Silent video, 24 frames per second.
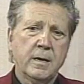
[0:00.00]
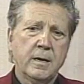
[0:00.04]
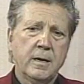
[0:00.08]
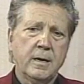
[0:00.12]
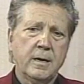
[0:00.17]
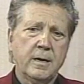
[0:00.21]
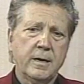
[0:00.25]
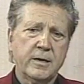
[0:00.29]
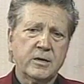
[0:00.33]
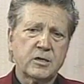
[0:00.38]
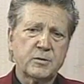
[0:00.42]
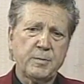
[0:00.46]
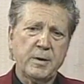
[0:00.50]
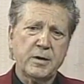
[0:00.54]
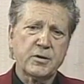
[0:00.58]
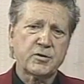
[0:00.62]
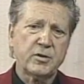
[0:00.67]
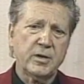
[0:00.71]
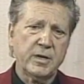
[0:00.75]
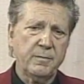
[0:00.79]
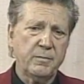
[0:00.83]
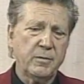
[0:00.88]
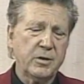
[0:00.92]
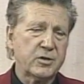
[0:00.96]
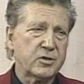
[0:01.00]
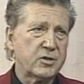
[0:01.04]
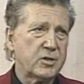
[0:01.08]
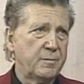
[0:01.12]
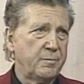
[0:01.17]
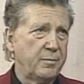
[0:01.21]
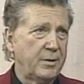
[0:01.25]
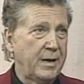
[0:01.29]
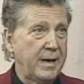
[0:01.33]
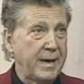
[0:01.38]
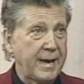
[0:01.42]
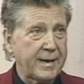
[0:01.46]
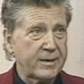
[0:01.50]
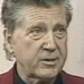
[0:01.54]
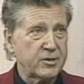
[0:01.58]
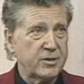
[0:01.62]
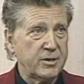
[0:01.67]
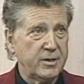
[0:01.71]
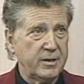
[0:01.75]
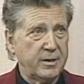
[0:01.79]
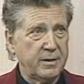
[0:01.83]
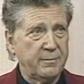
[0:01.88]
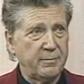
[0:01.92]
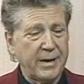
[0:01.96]
especially amongst the
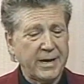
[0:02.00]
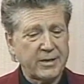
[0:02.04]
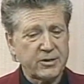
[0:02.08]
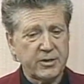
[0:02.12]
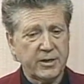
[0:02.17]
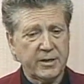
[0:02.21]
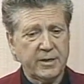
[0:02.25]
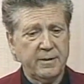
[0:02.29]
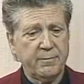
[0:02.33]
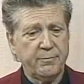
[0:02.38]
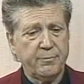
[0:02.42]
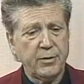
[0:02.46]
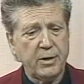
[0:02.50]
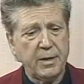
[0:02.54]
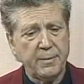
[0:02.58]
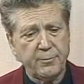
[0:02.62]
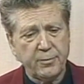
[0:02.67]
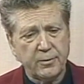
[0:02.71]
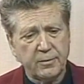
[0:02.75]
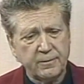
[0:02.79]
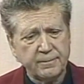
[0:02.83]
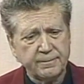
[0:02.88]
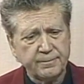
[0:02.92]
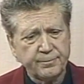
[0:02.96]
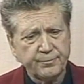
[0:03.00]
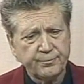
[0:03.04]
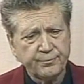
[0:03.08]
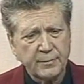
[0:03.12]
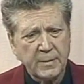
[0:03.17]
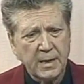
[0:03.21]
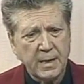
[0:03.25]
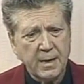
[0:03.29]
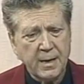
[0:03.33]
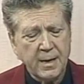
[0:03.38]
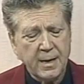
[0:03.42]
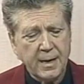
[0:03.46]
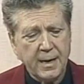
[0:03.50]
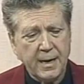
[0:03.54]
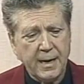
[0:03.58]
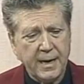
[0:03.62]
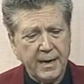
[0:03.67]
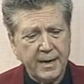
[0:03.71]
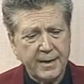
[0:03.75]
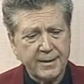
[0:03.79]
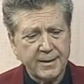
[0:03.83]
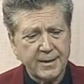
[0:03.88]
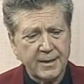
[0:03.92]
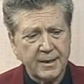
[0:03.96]
blacks and the Mexican people.
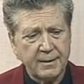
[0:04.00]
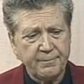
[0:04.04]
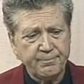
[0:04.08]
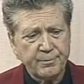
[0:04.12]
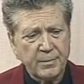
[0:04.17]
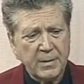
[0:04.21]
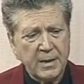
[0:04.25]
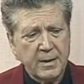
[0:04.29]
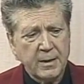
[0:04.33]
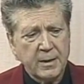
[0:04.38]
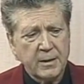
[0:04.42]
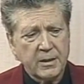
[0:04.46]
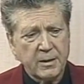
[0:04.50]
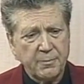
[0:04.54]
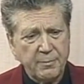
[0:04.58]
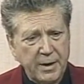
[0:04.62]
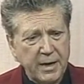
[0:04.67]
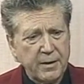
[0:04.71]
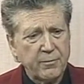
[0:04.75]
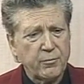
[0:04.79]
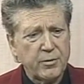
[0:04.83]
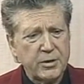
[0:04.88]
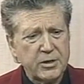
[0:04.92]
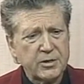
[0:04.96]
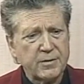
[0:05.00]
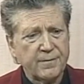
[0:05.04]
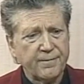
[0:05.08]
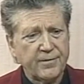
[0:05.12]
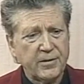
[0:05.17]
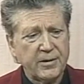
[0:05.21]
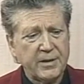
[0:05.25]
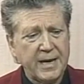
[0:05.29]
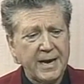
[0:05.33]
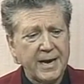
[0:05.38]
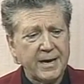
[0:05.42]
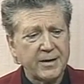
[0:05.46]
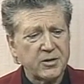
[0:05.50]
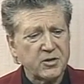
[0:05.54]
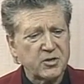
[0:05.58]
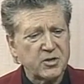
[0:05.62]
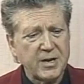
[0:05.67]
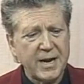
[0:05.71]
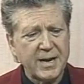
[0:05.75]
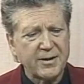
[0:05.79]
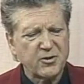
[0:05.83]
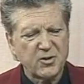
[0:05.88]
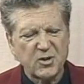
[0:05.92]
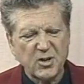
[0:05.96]
And the main reason for that is
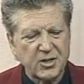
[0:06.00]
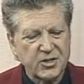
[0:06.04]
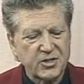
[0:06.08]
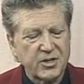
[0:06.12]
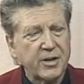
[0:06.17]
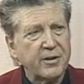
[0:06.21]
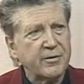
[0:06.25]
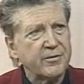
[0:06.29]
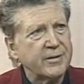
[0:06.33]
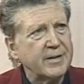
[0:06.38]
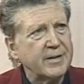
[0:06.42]
not just their